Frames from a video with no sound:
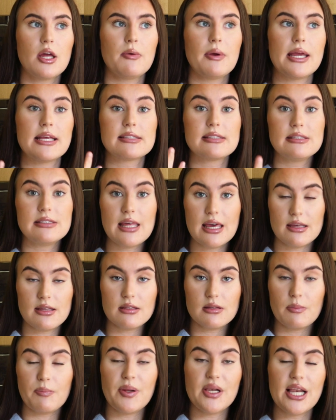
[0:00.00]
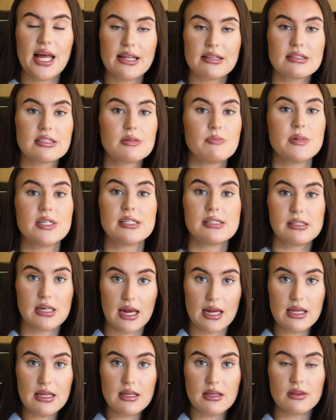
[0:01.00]
it's the plan's
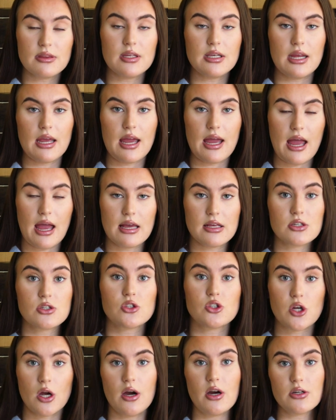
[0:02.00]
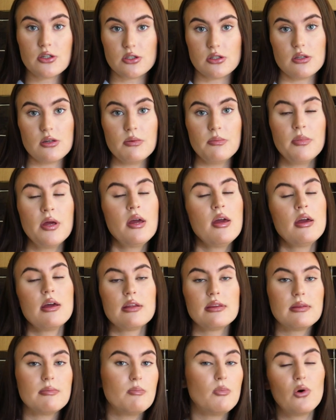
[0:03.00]
mistake that it has charged them
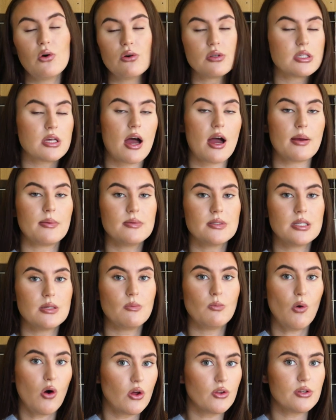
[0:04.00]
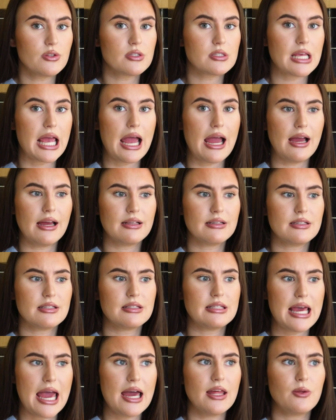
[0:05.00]
more times than once,
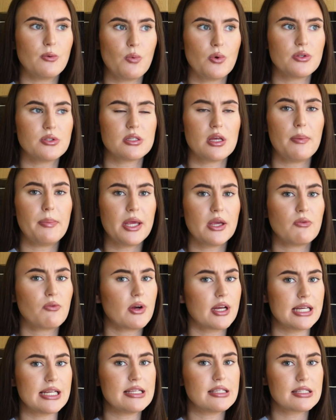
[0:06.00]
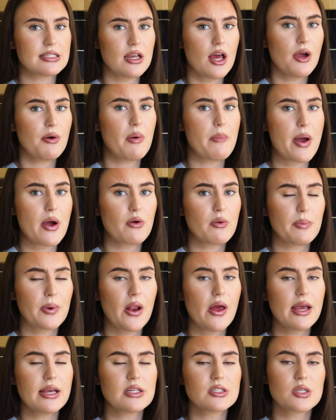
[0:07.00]
and they're the ones that are being really slow about
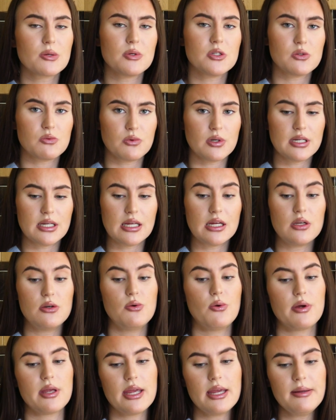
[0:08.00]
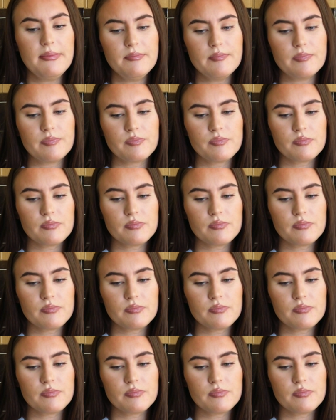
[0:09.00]
replying, so it's really annoying